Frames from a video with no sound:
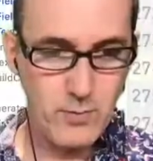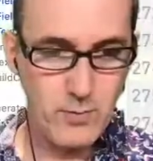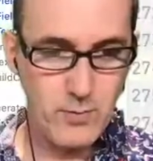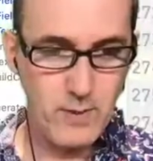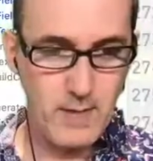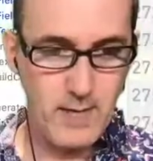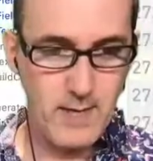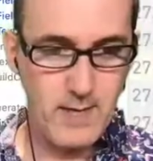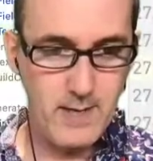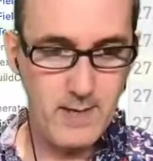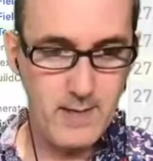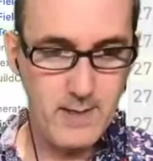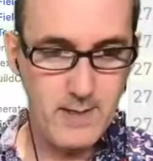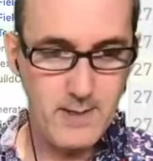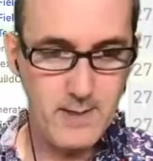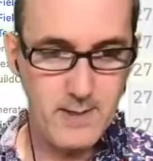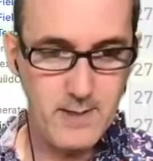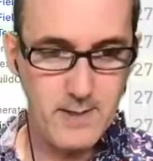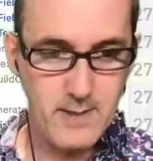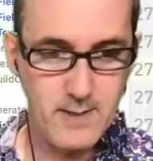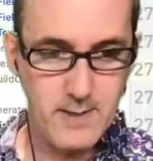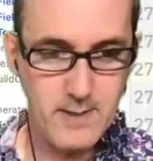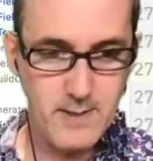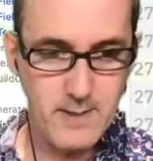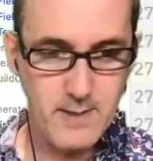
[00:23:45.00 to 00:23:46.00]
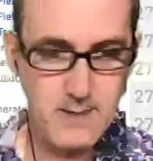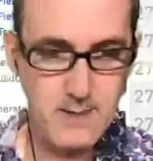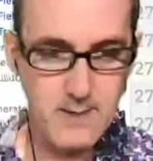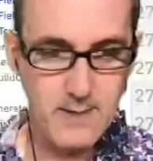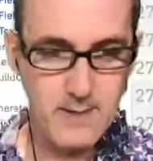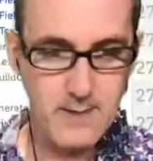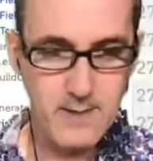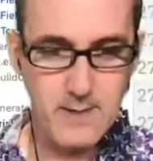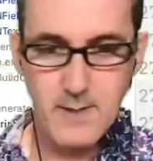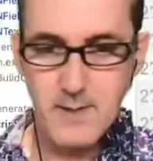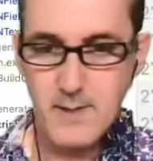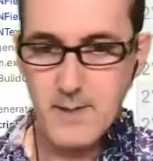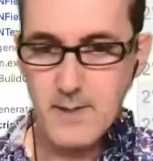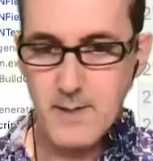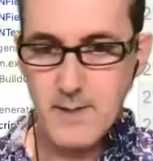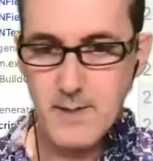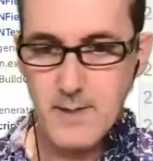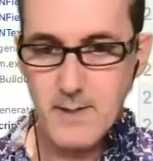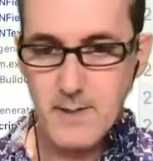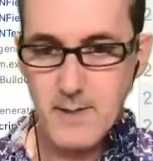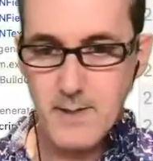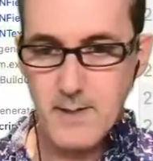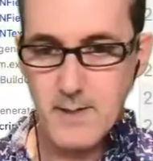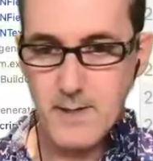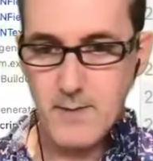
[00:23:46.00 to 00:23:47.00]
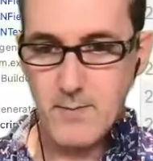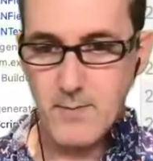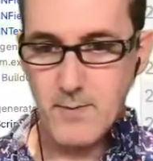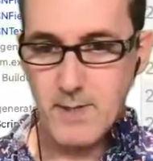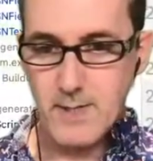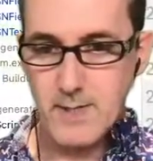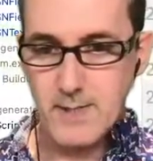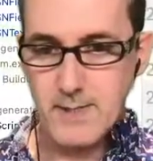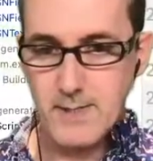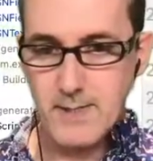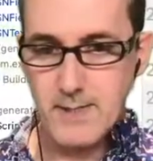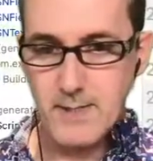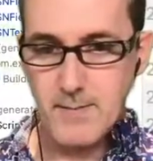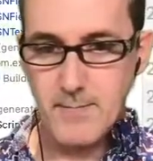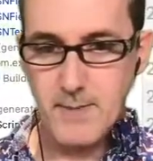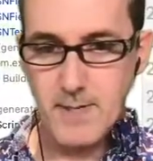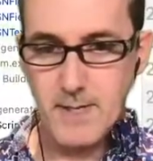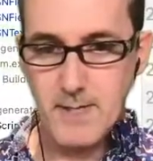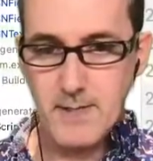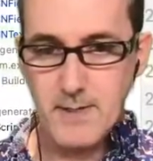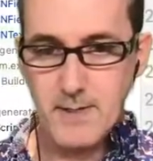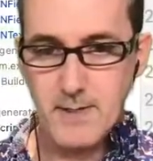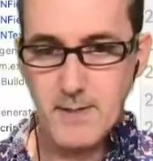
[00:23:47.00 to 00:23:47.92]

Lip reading: in. I think we're going to step in.